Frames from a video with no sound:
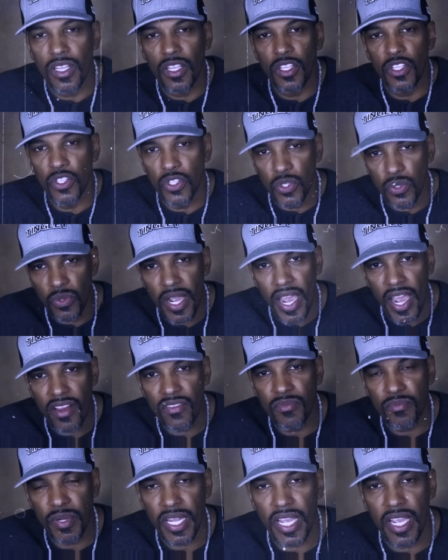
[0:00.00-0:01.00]
you
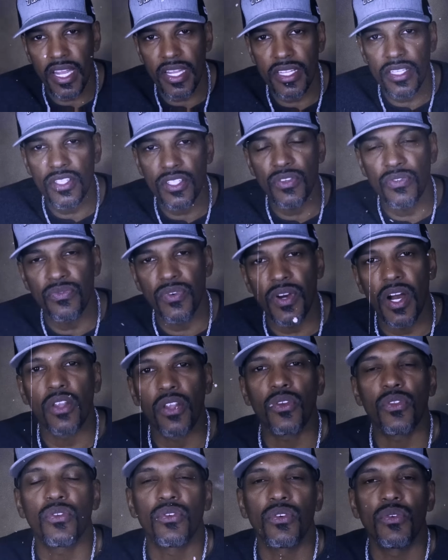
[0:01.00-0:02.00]
have plans to
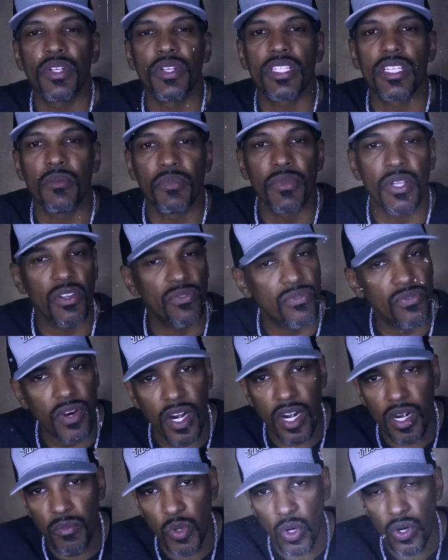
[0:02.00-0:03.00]
follow through with something
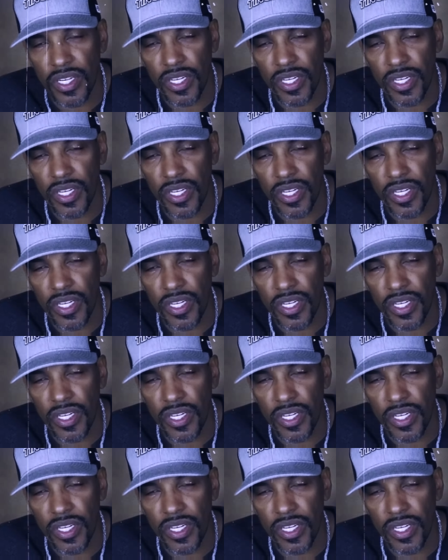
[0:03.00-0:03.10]
far more